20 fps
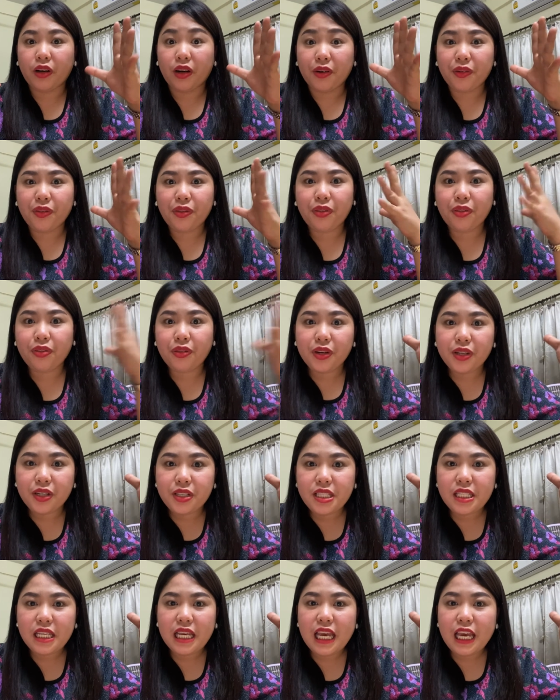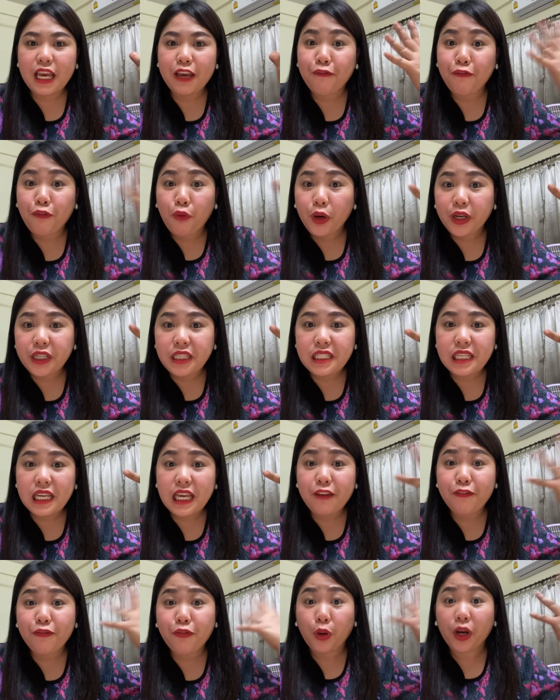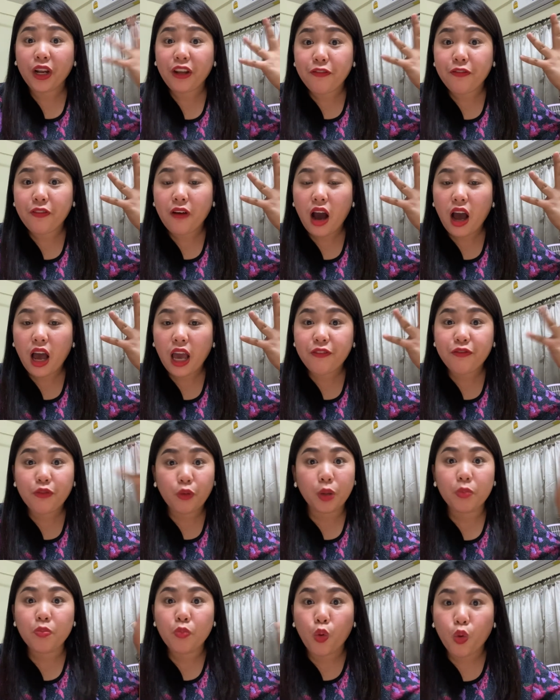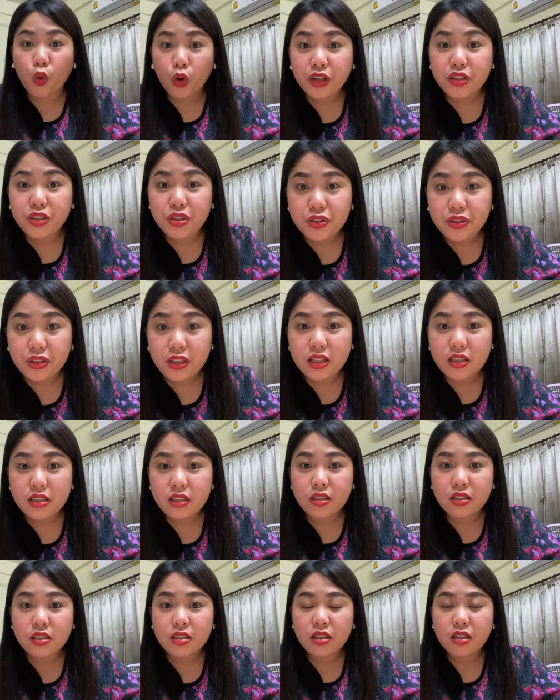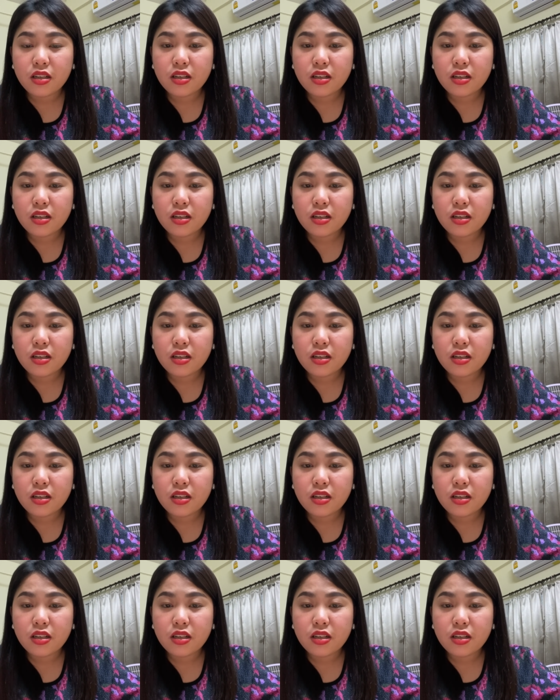are 30, 40, 45 or more students?